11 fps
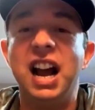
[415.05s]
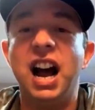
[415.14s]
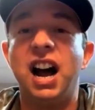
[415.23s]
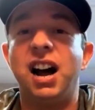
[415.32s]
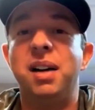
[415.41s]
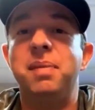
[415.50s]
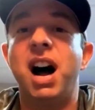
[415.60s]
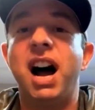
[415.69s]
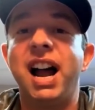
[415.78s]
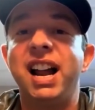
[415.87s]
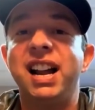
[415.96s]
Um,
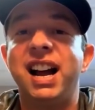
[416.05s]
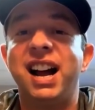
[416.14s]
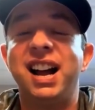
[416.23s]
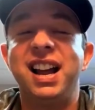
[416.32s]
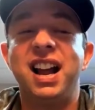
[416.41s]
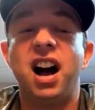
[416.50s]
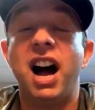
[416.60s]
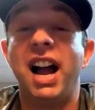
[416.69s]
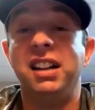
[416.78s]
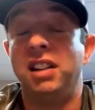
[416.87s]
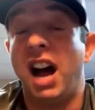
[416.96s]
I, uh,
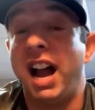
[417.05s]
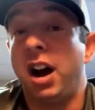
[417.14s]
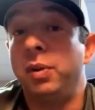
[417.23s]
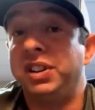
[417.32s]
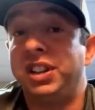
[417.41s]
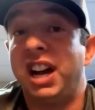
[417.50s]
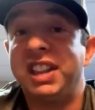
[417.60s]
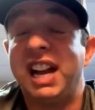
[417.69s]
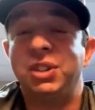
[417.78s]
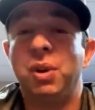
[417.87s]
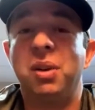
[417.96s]
I always thought
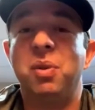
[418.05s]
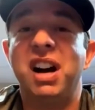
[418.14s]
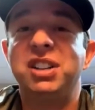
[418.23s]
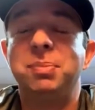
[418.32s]
that's what it was,